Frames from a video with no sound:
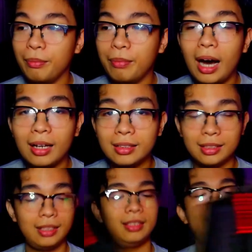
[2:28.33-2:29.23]

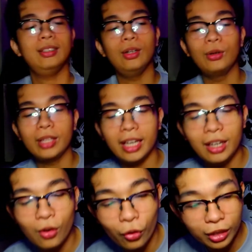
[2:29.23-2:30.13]
box,
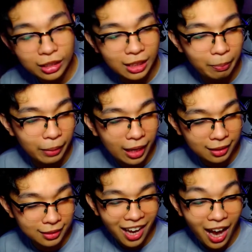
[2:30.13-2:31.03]
according to the
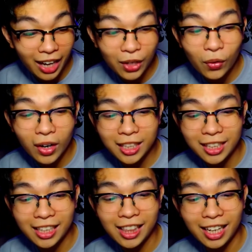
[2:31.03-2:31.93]
box, high
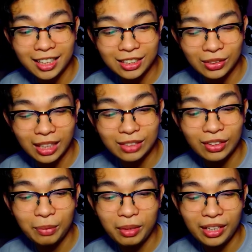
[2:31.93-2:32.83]
quality lead. So that's
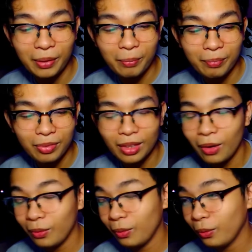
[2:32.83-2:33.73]
gonna be,
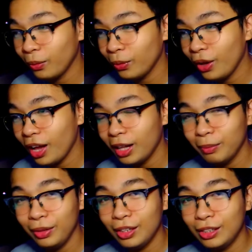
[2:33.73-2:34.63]
I'll
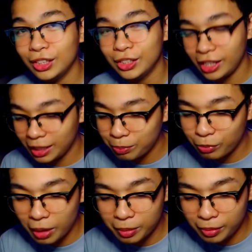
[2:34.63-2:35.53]
be the judge of that
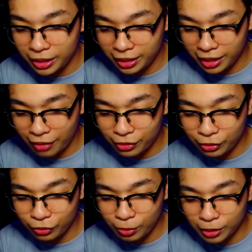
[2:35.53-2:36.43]
probably after
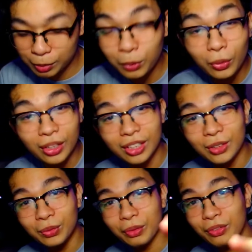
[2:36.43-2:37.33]
a few months. But we're gonna
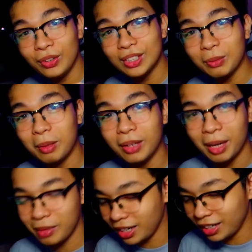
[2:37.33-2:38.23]
do a review as well, but
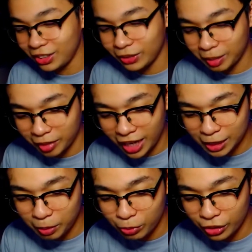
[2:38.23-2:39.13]
I'm not gonna do it. I'm gonna
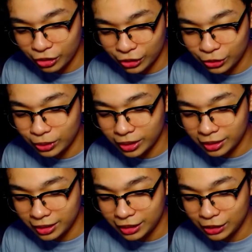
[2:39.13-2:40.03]
ask my brother to do it.
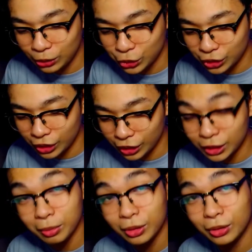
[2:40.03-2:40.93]
He's used a
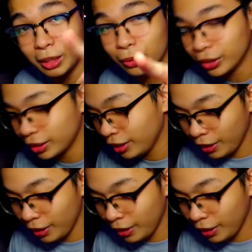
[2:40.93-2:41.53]
similar keyboard.